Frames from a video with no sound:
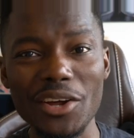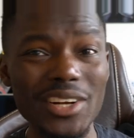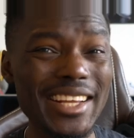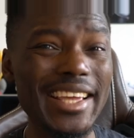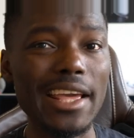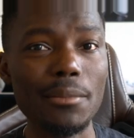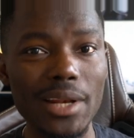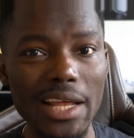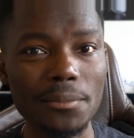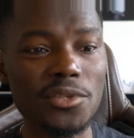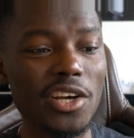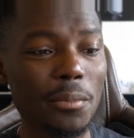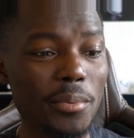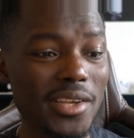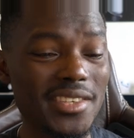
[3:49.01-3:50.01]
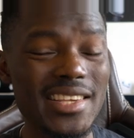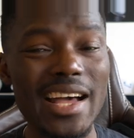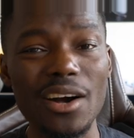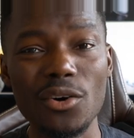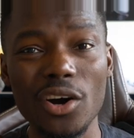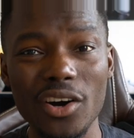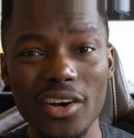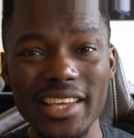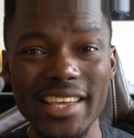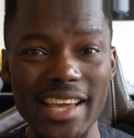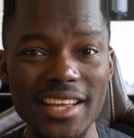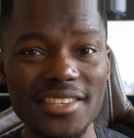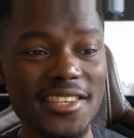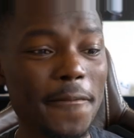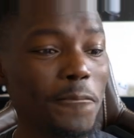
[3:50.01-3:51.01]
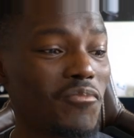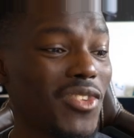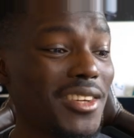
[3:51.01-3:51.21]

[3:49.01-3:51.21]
on a gaming laptop is how hot it gets.